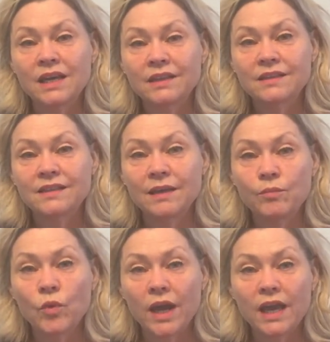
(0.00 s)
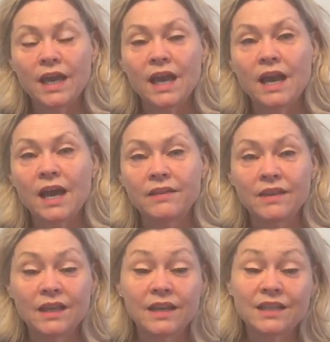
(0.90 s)
in the same way. And
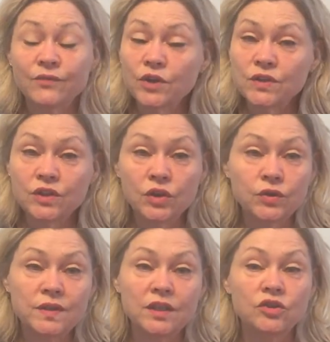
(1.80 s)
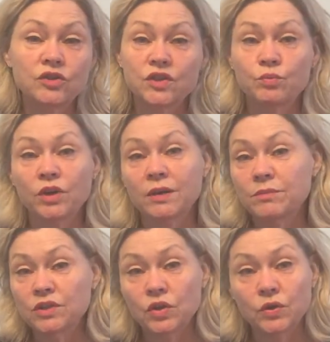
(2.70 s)
then as far as the dosing, you'll just bring up
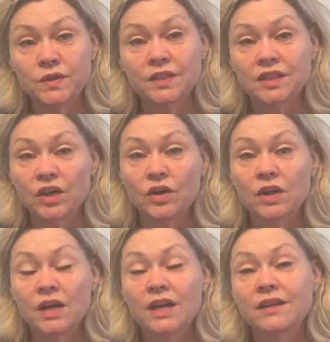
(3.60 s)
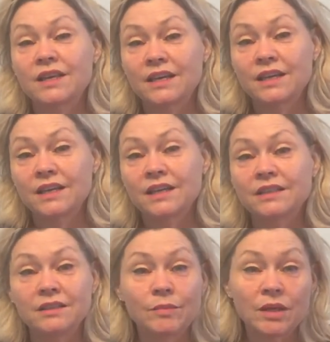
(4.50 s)
the dose until the
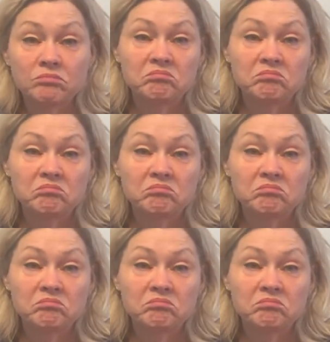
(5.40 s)
edema